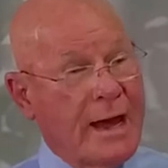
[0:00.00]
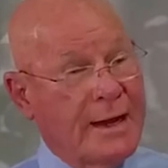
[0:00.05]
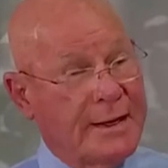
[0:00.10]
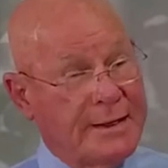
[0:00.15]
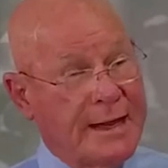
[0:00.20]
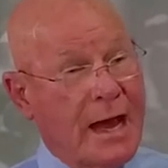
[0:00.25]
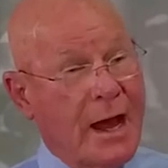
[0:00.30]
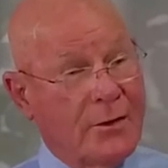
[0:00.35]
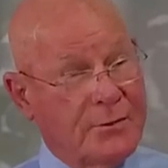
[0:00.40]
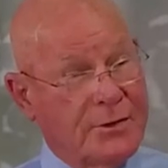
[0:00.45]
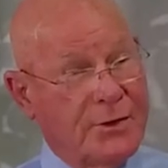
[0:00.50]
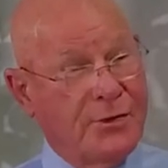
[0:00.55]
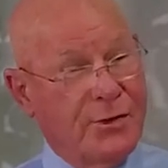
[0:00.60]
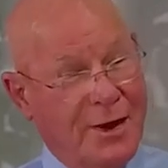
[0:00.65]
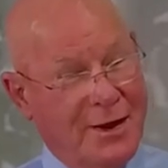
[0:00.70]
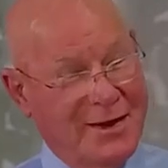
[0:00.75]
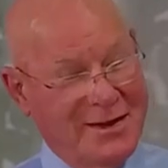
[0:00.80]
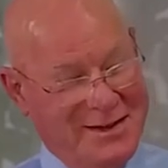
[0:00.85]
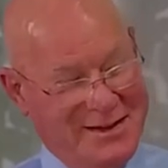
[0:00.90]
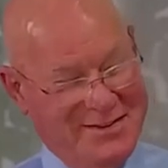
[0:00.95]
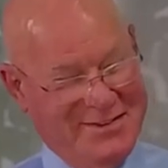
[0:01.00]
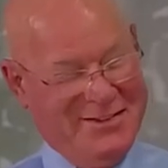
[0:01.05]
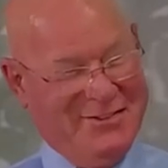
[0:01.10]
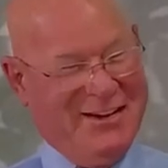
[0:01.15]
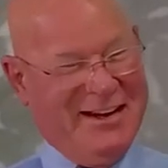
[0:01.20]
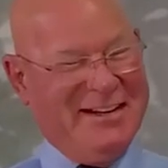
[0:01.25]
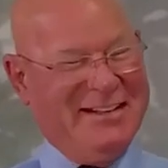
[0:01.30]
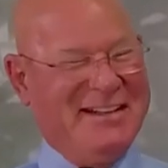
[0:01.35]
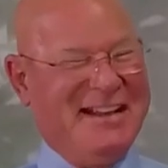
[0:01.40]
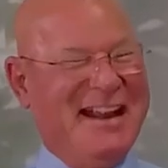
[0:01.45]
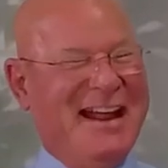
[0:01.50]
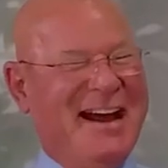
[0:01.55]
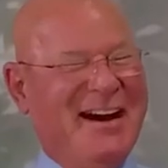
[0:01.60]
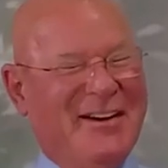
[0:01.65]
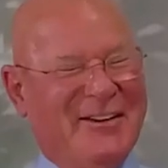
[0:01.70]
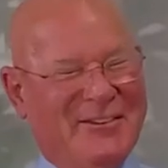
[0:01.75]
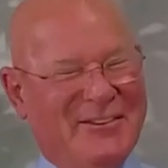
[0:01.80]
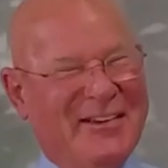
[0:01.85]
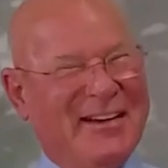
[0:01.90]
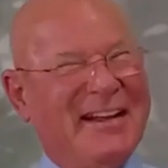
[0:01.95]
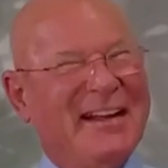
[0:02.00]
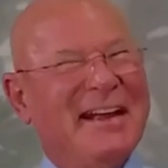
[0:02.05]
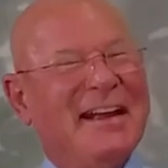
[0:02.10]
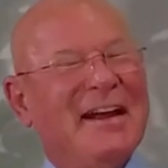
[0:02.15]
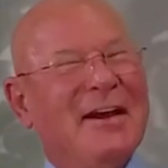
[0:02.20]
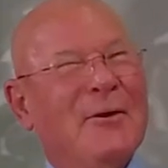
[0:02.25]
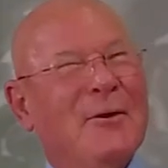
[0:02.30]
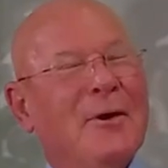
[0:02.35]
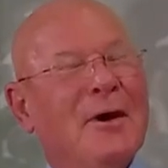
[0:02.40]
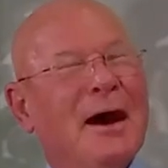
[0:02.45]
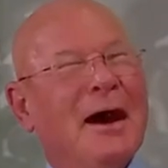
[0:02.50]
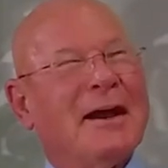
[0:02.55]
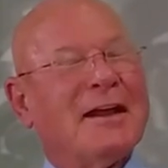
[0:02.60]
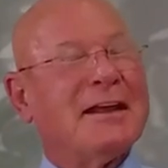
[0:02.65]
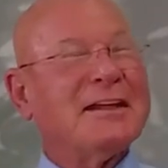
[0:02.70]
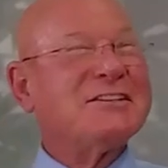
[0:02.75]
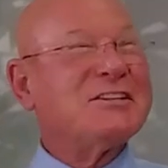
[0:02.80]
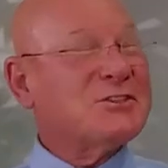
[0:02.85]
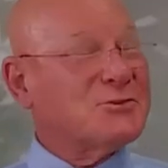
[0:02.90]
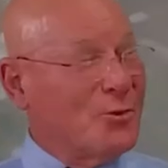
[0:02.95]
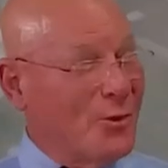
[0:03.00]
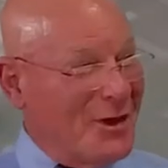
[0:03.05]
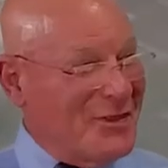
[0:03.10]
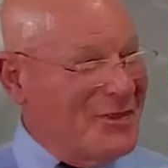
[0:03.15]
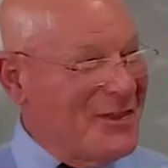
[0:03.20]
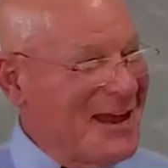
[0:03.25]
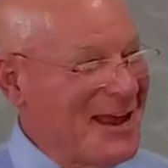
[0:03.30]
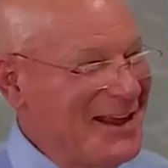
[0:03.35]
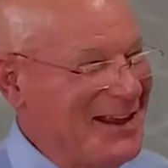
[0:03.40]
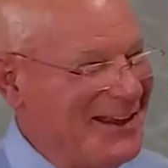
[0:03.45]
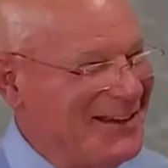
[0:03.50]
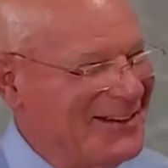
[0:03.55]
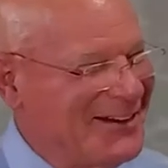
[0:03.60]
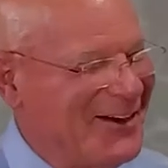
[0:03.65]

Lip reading: a doubt, right now, just one thing.